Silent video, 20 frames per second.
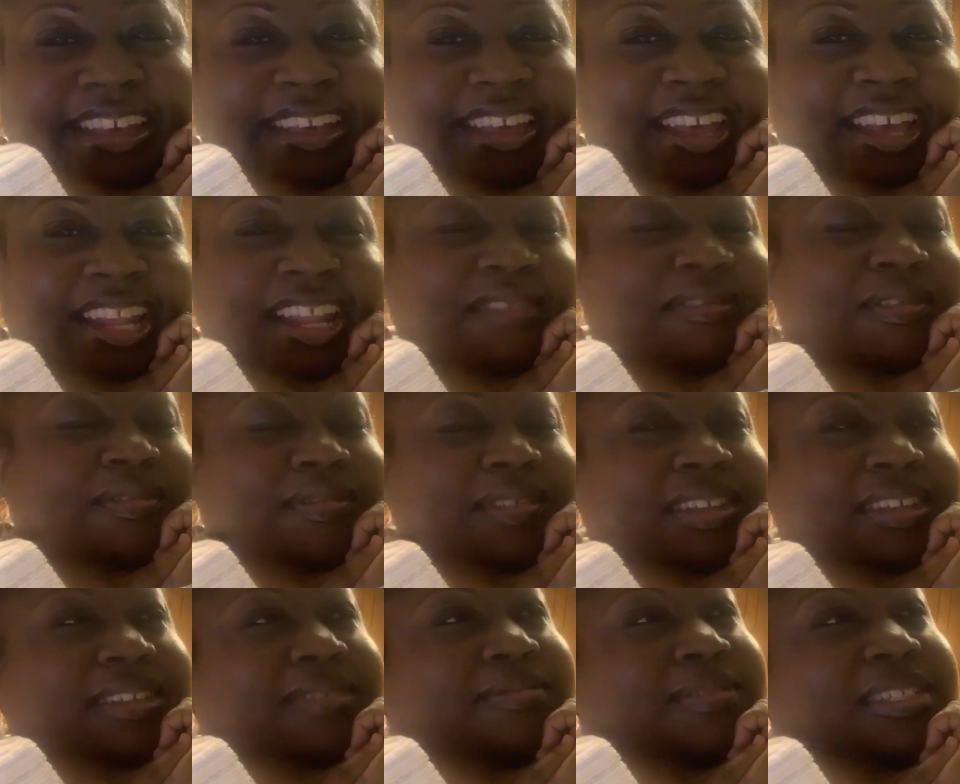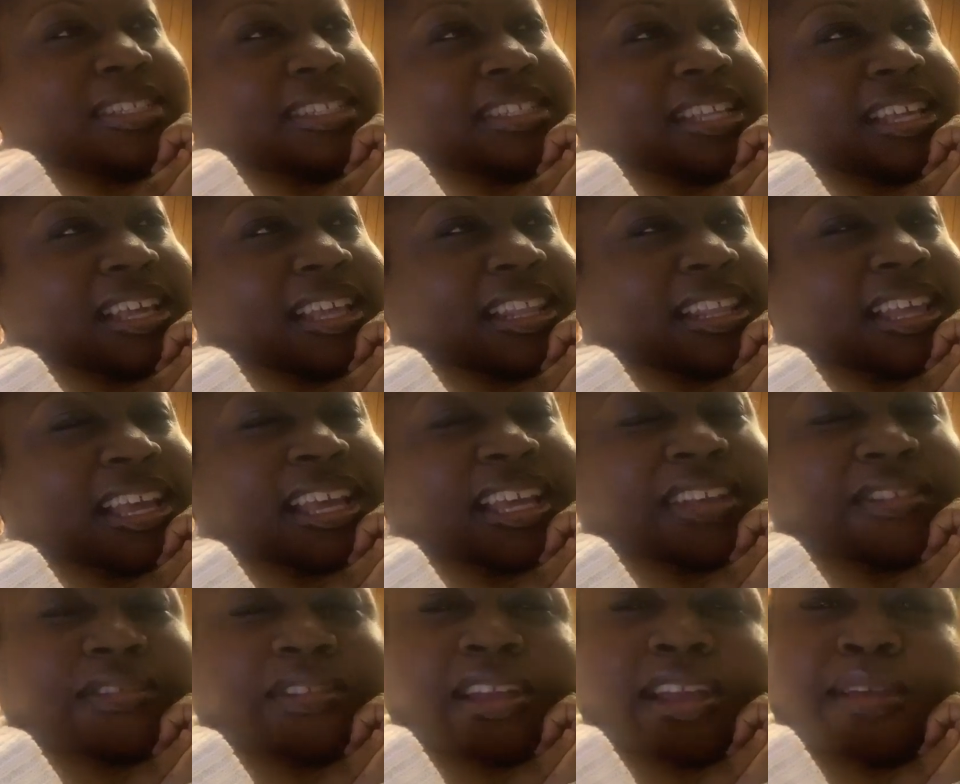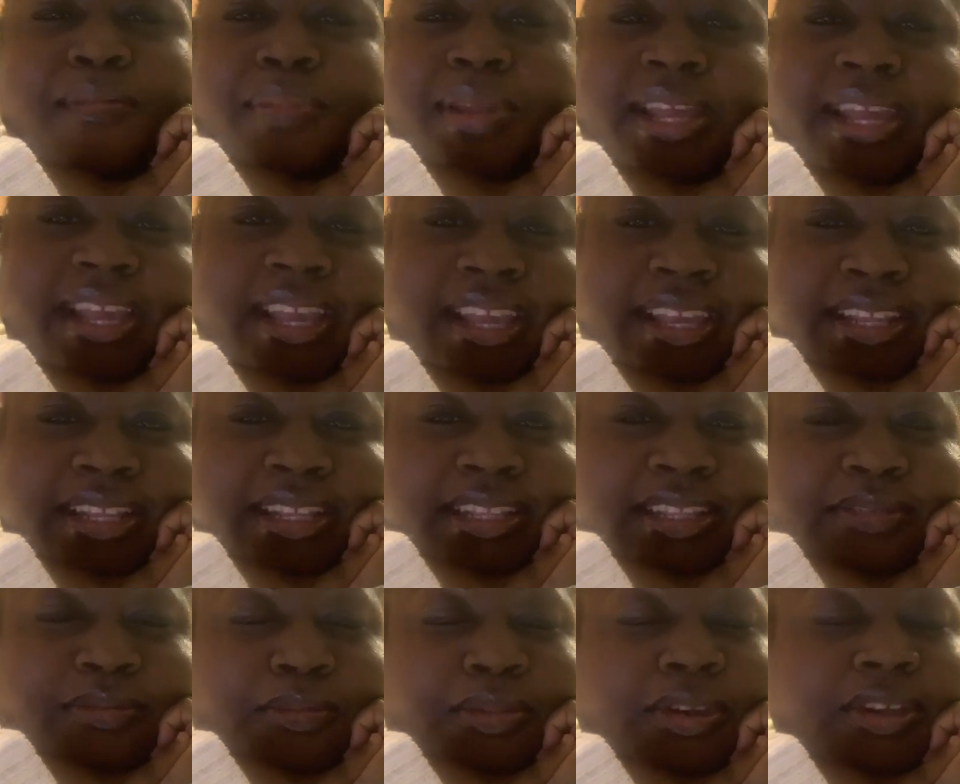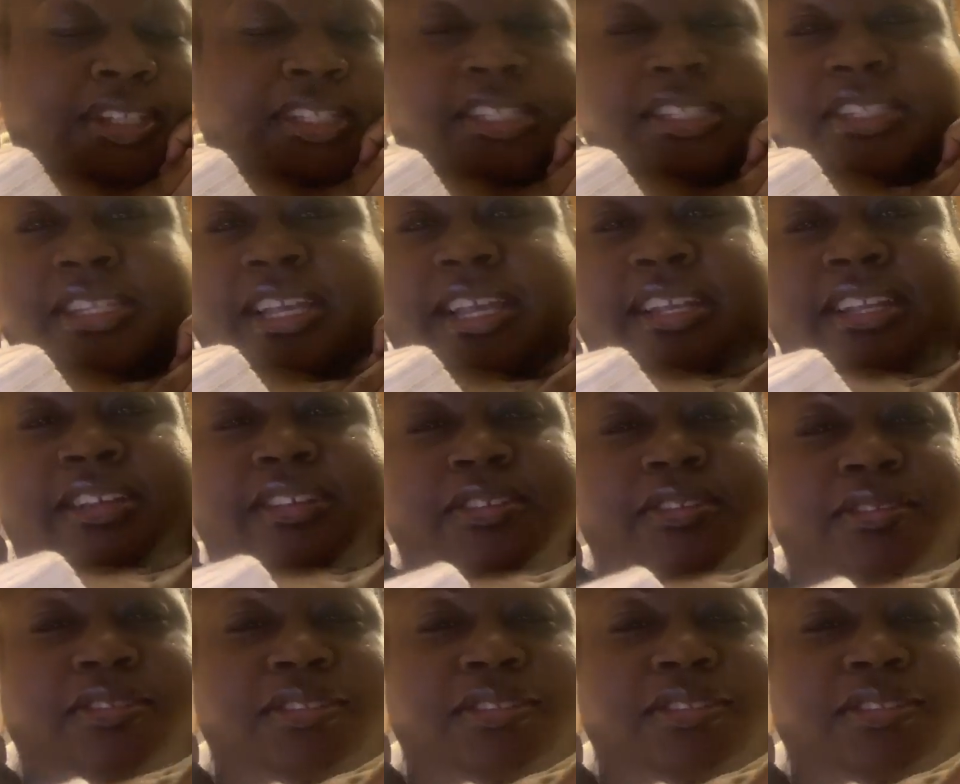I never really was. I like crab, but I hated the work that you had to go